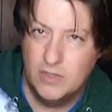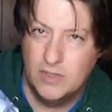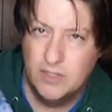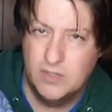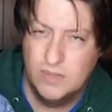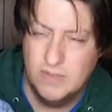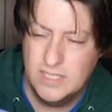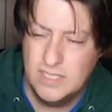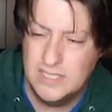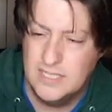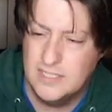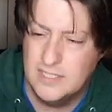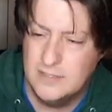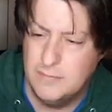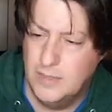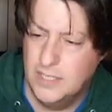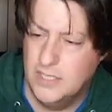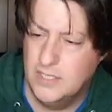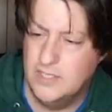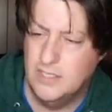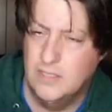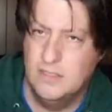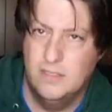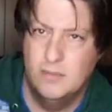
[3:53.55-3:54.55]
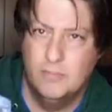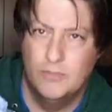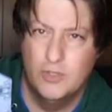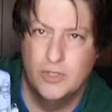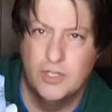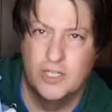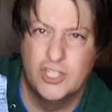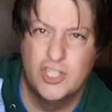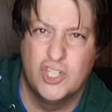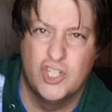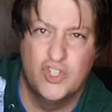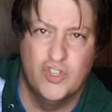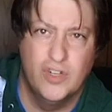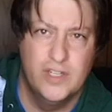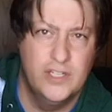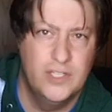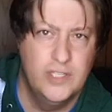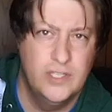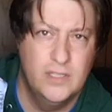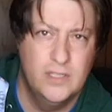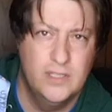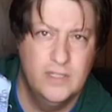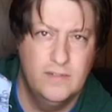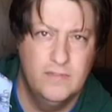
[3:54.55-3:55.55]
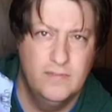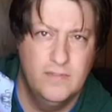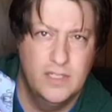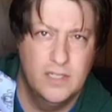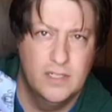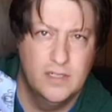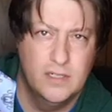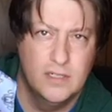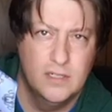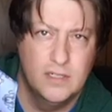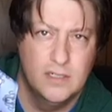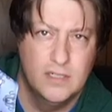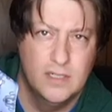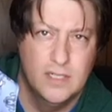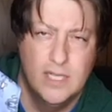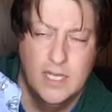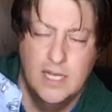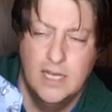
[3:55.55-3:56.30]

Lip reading: though this smells a little more astringent than vinegar.